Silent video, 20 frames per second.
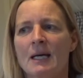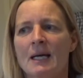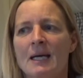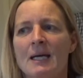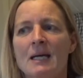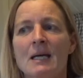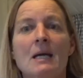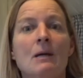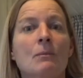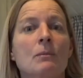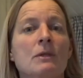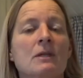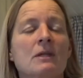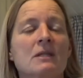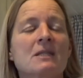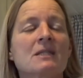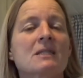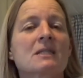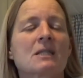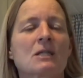the
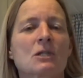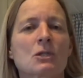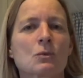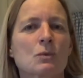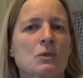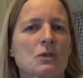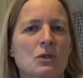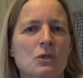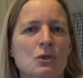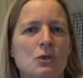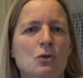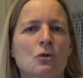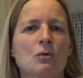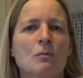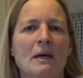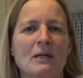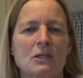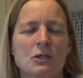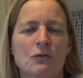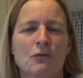distance was just too
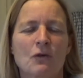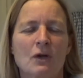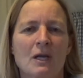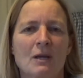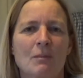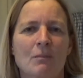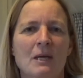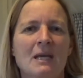much for him.